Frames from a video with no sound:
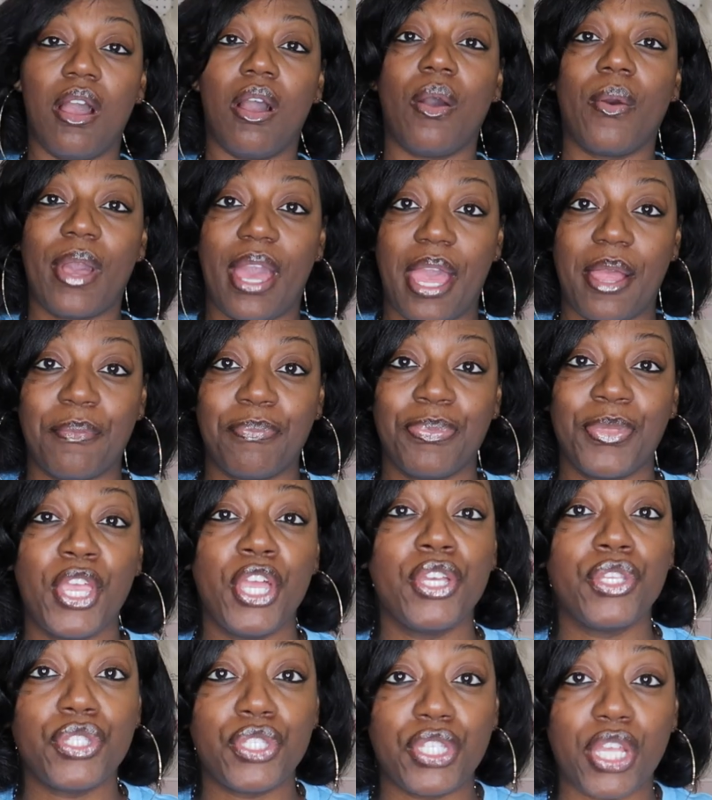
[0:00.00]
Okay,
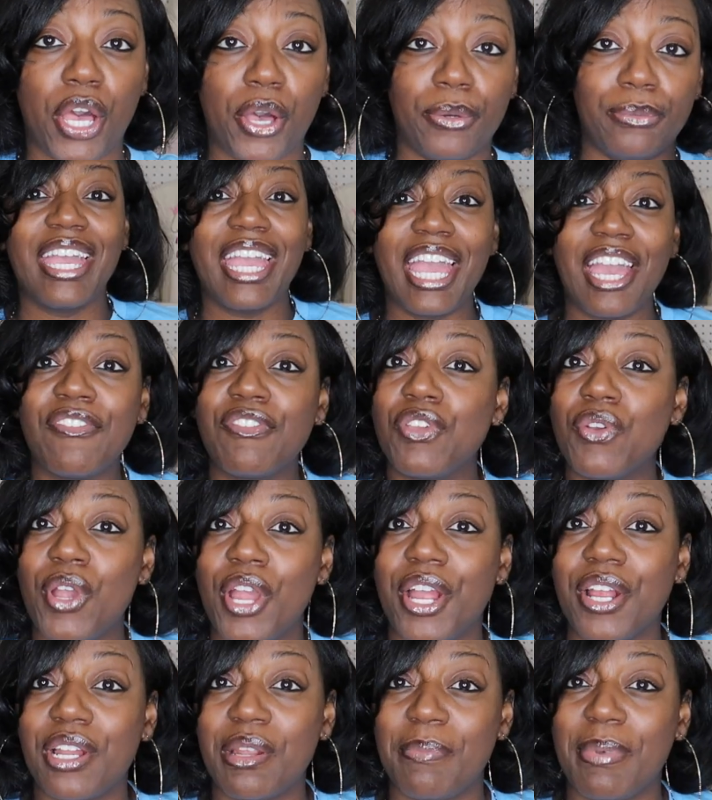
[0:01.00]
so have you
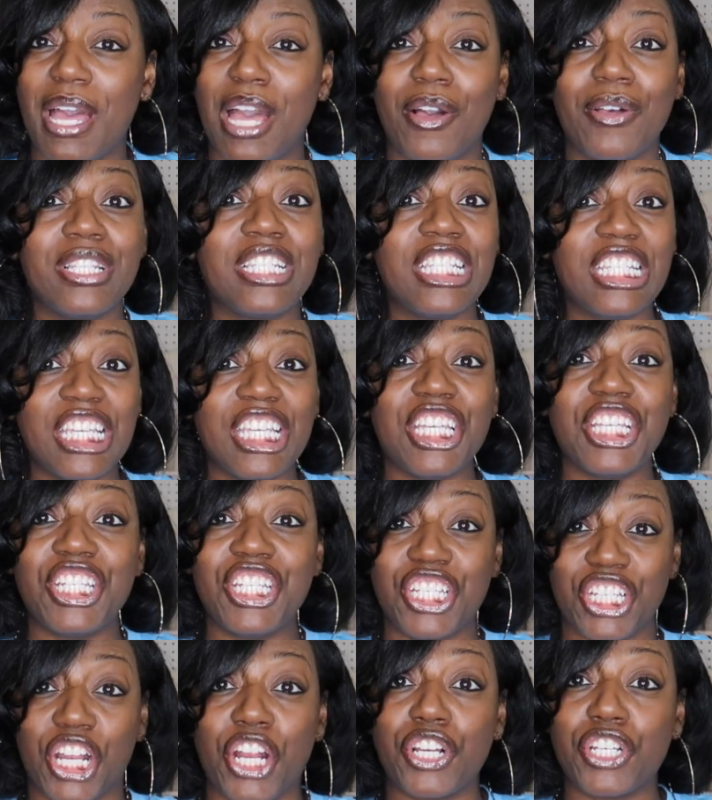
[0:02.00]
heard about
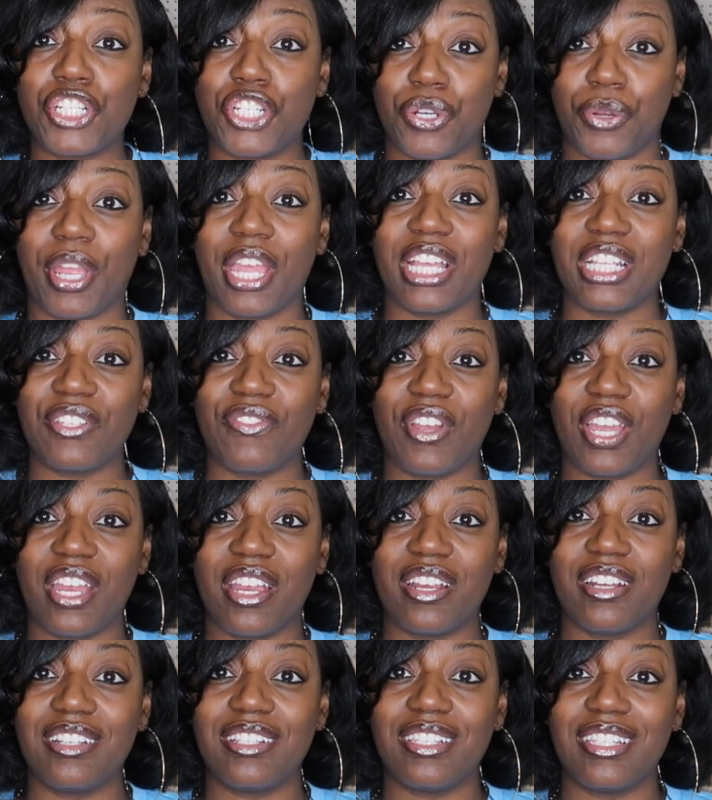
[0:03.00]
t-shirt
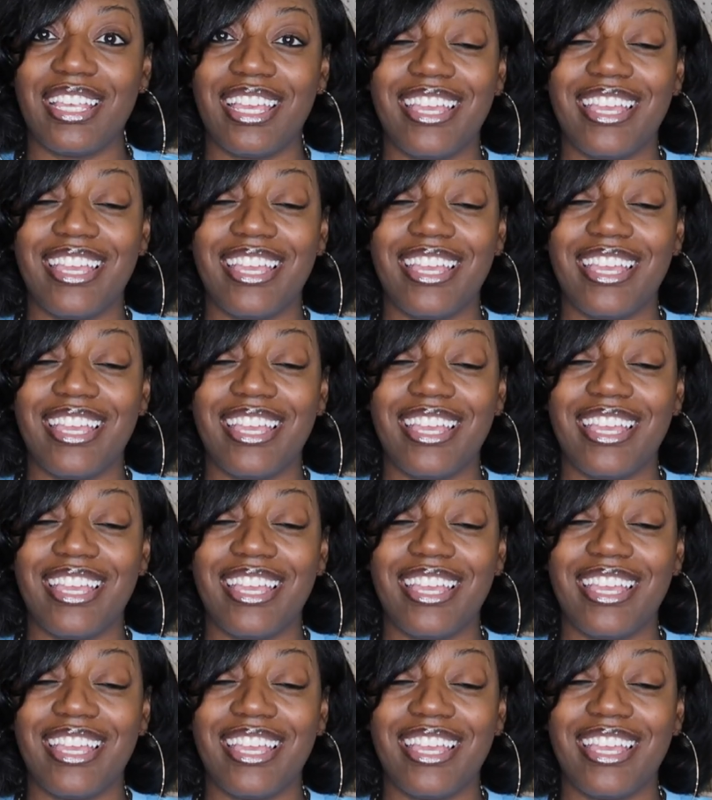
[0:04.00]
transfers?